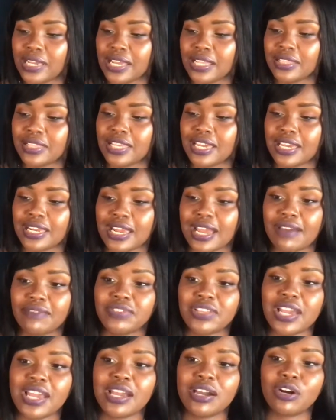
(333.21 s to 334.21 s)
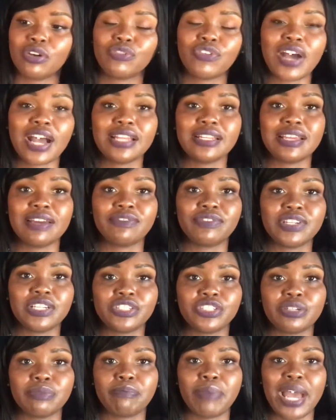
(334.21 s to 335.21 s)
And then I have the e.l.f. high
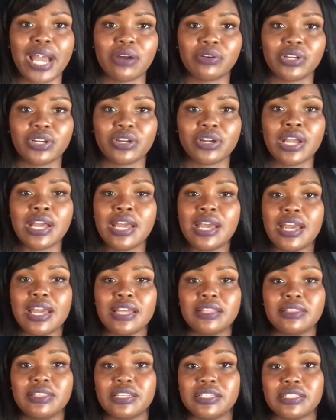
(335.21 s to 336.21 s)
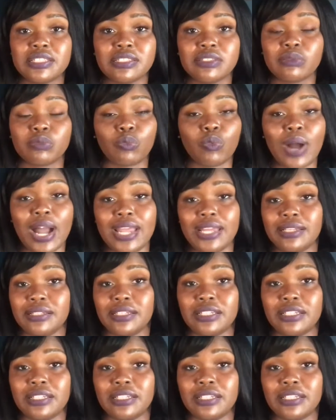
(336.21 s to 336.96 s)
definition powder, and this is white.